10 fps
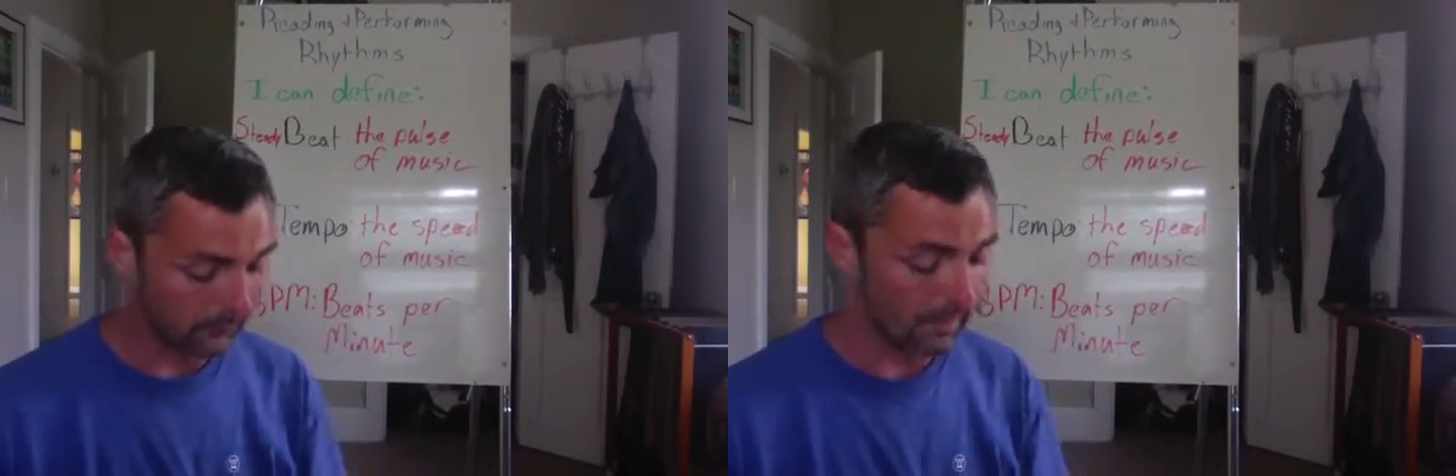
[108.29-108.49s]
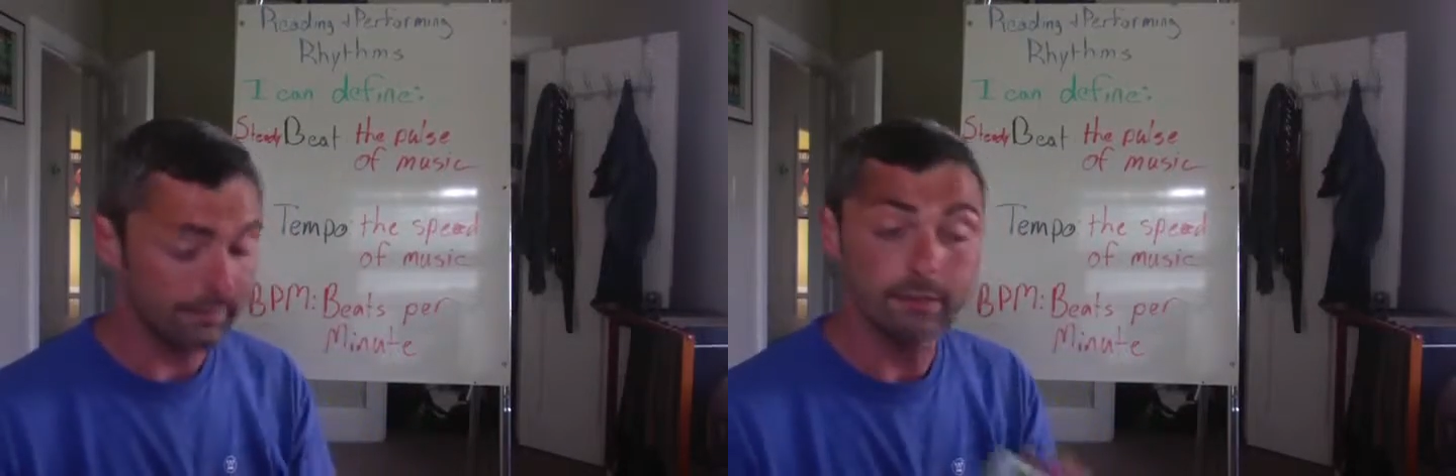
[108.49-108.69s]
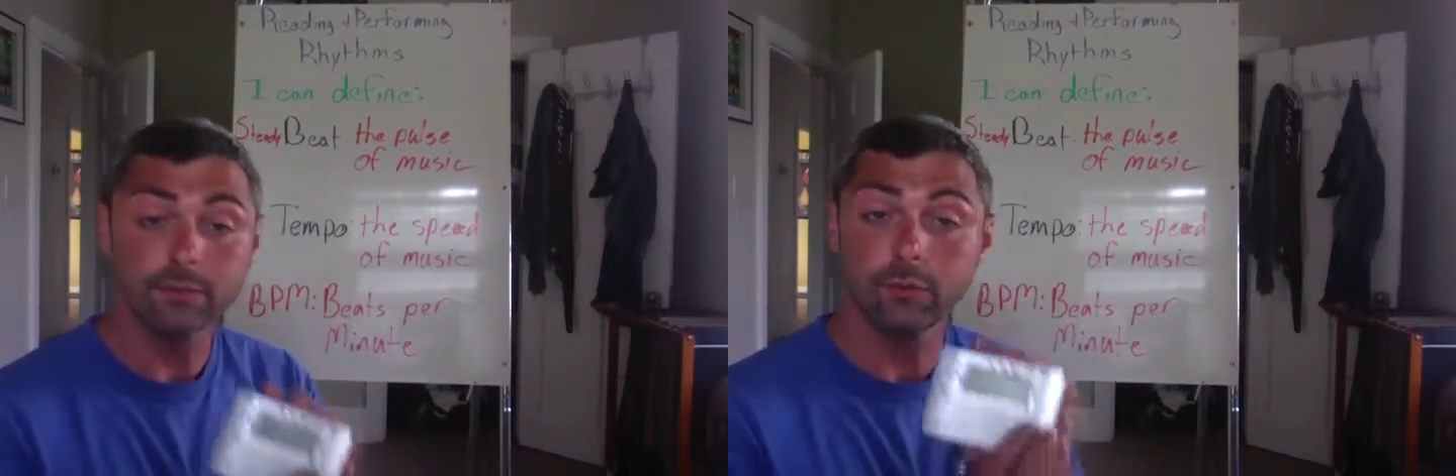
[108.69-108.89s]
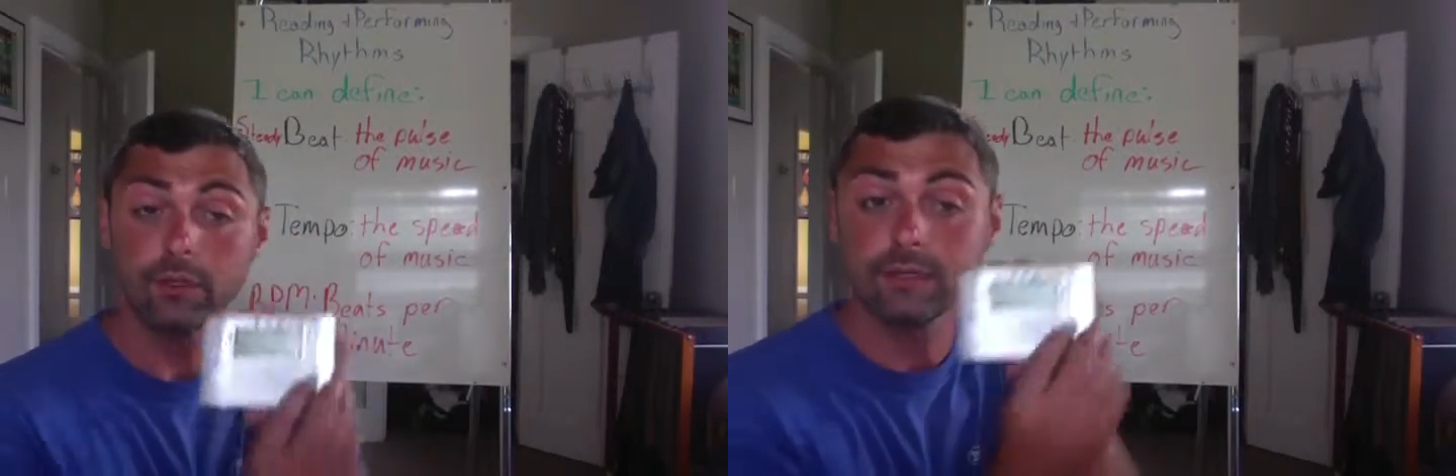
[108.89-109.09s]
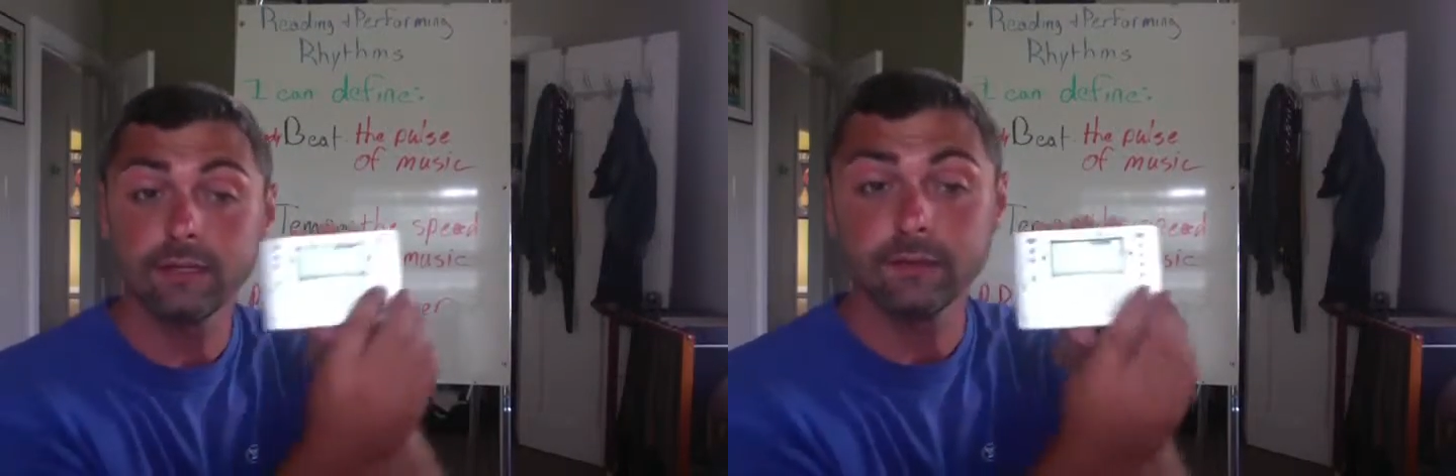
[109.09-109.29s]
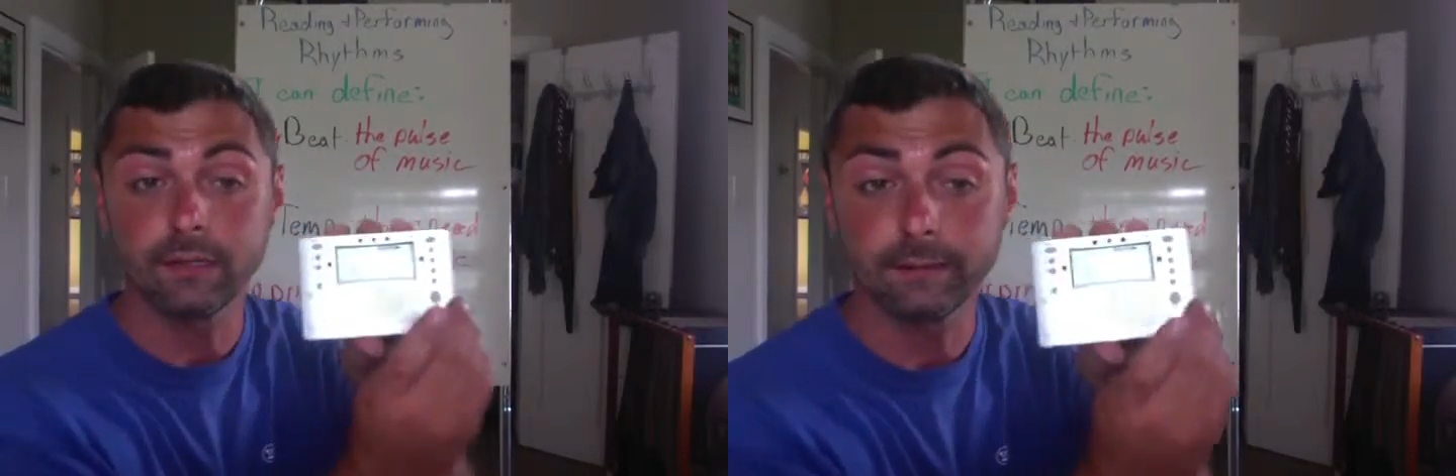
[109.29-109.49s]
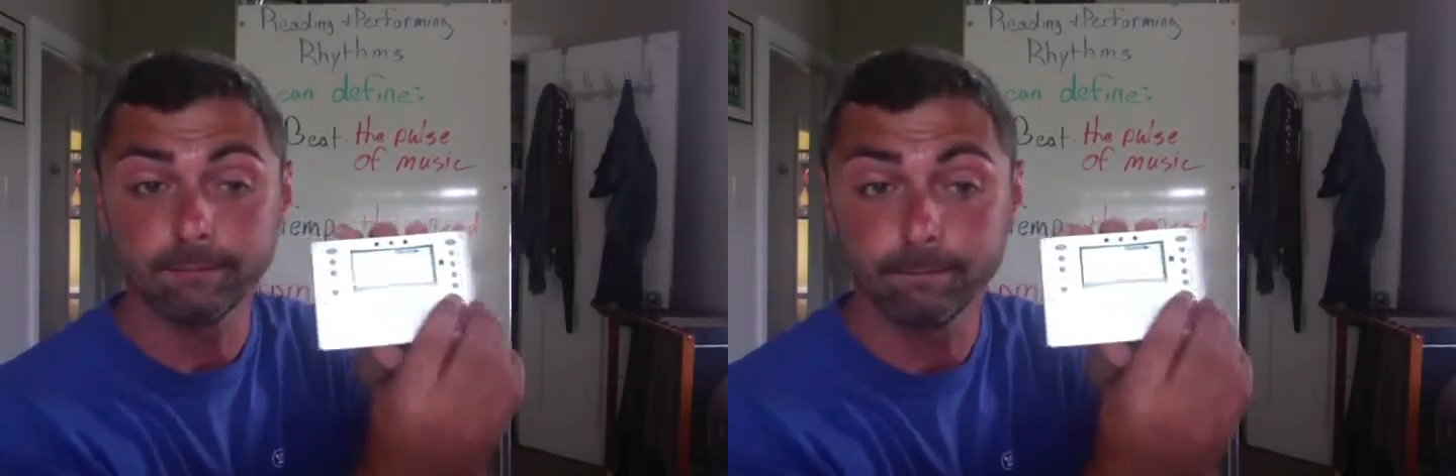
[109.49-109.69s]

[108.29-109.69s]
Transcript: And this is what it sounds like.